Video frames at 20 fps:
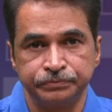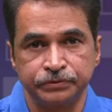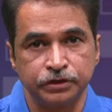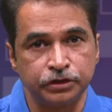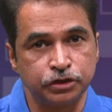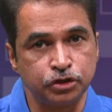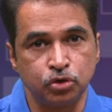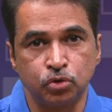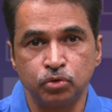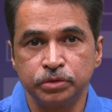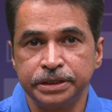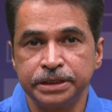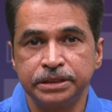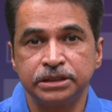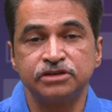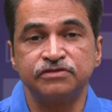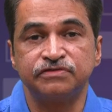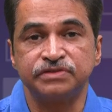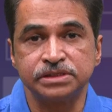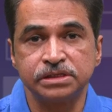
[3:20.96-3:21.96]
You don't need the
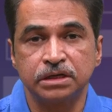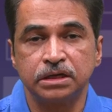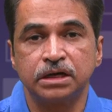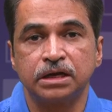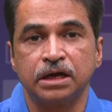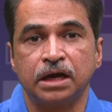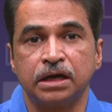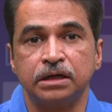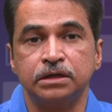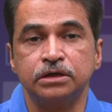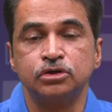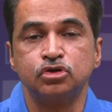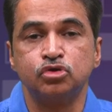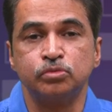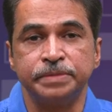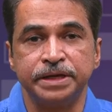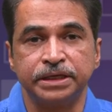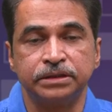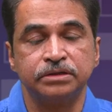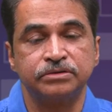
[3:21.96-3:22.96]
physical card to
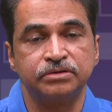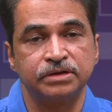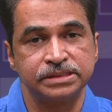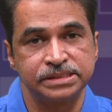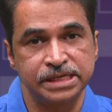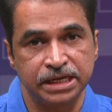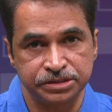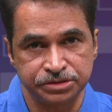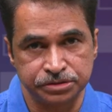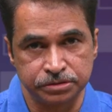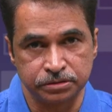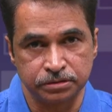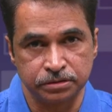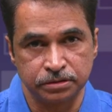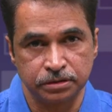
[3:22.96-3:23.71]
make the transaction.